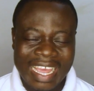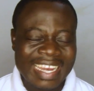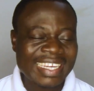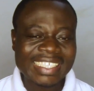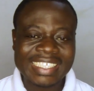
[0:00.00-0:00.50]

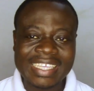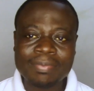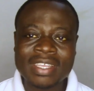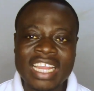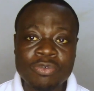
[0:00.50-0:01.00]
And this is
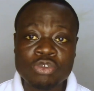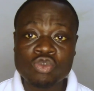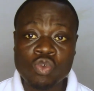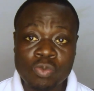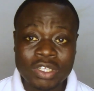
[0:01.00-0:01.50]
something that we
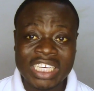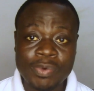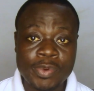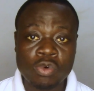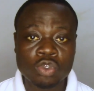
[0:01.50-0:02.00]
do
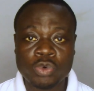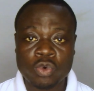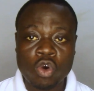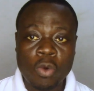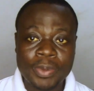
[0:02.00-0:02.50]
mostly when we want to
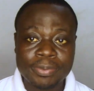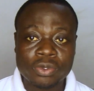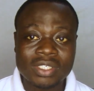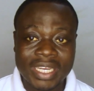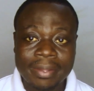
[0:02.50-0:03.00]
recall
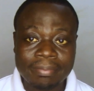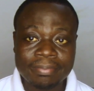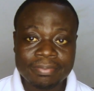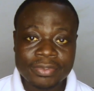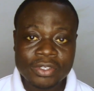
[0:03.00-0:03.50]
people's name.
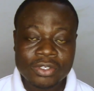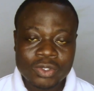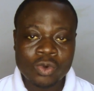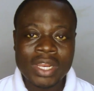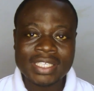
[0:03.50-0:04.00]

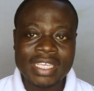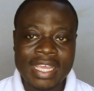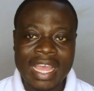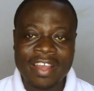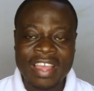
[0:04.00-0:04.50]
So let's
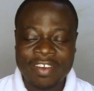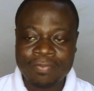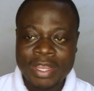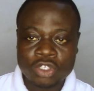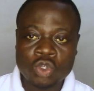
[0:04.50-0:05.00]
say
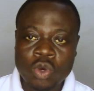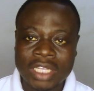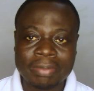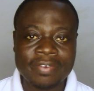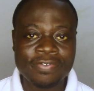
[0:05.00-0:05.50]
I've met you
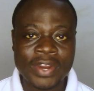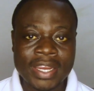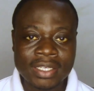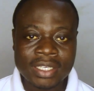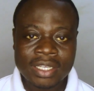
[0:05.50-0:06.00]
as my
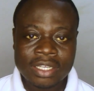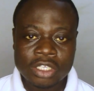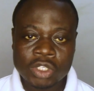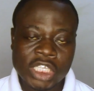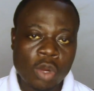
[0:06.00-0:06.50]
friend,
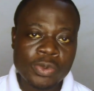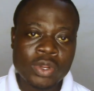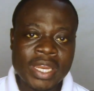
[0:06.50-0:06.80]
You tell me